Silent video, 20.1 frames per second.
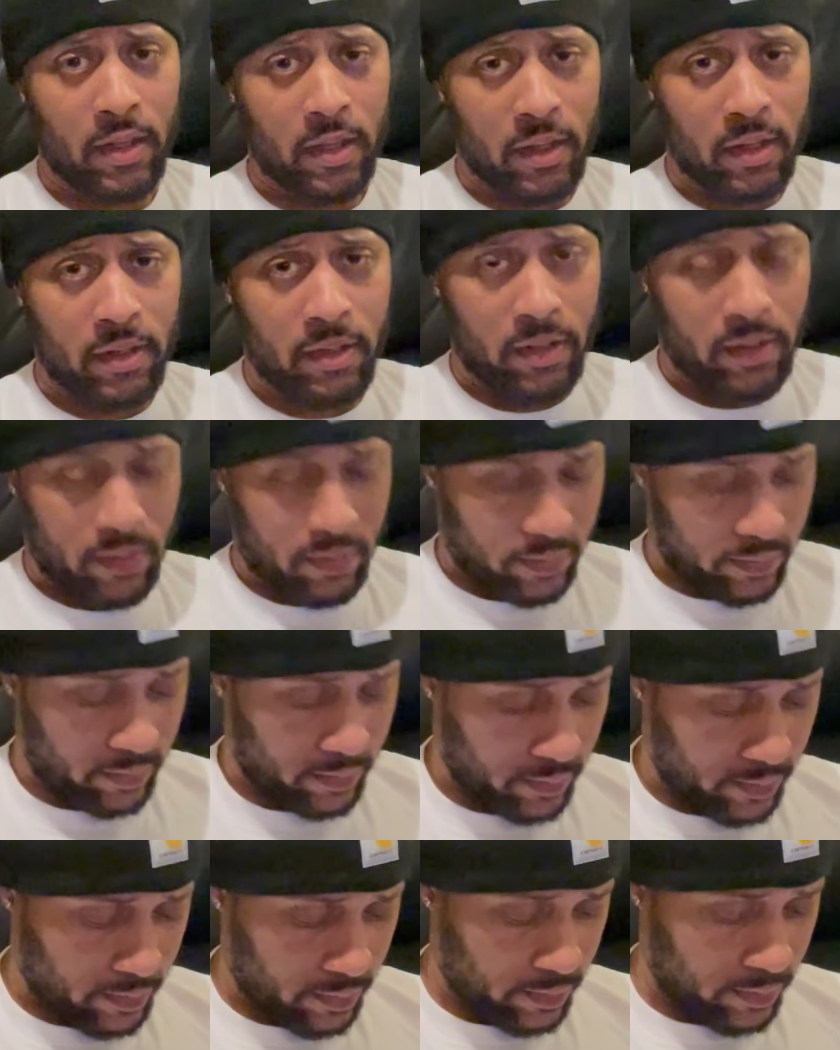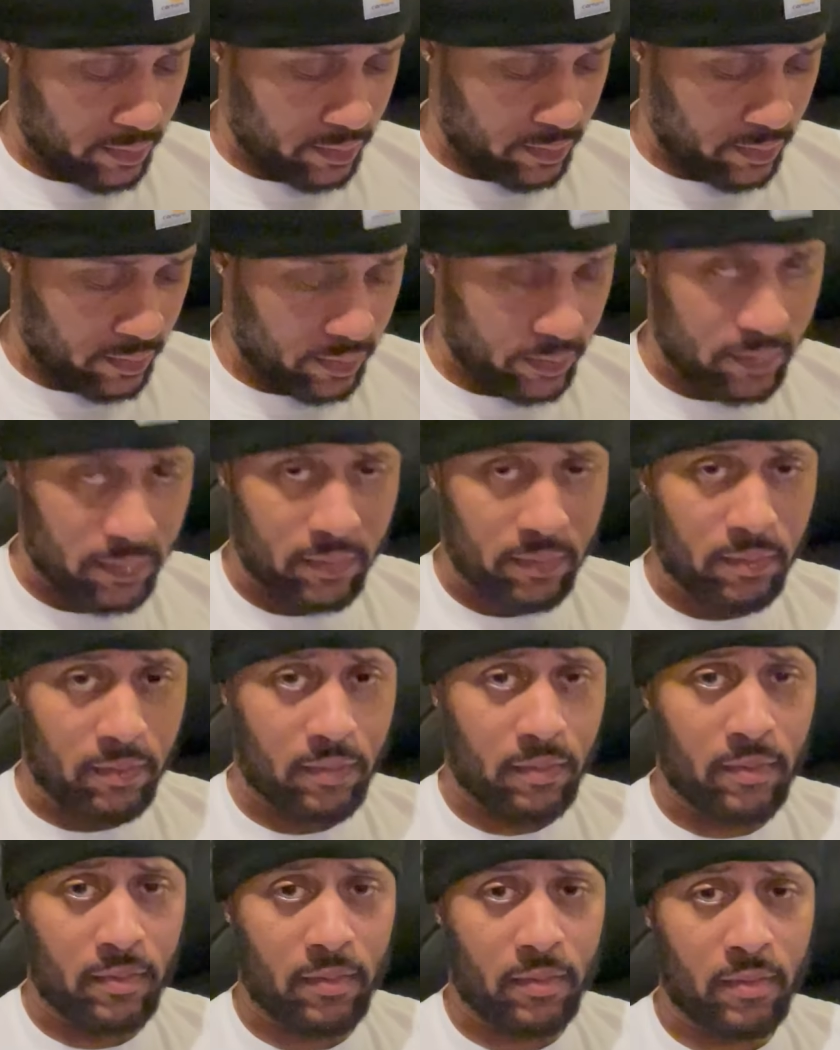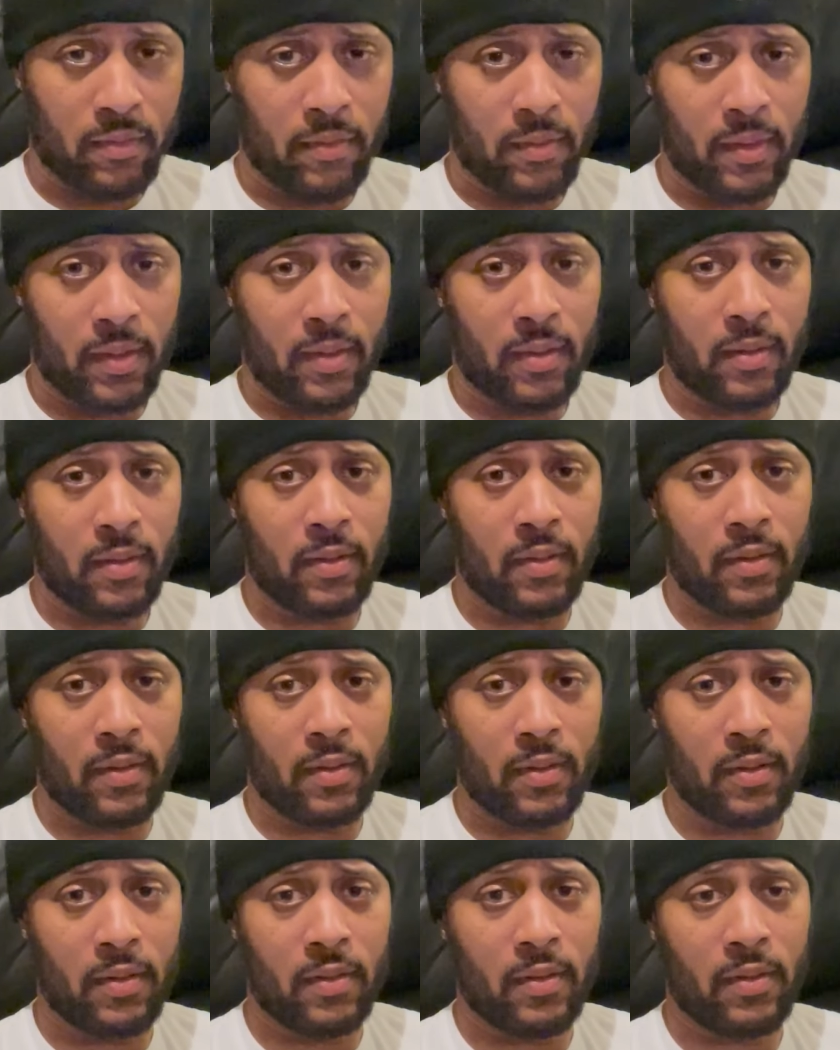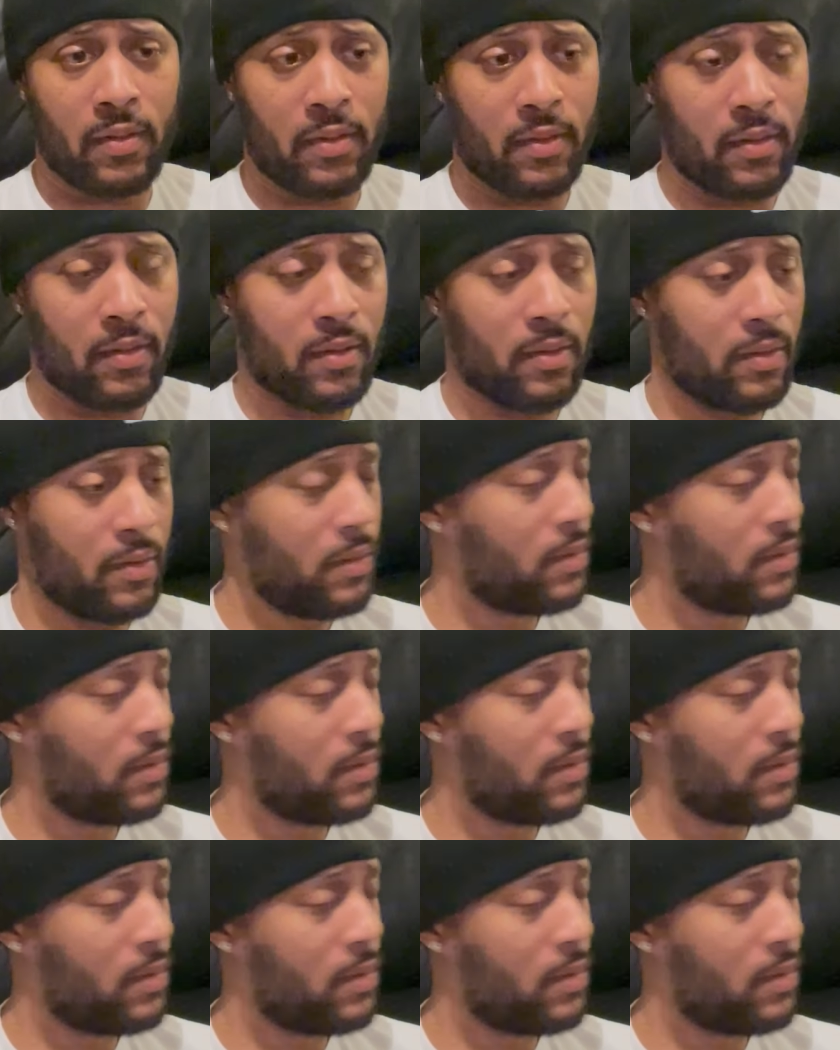Nothing is said.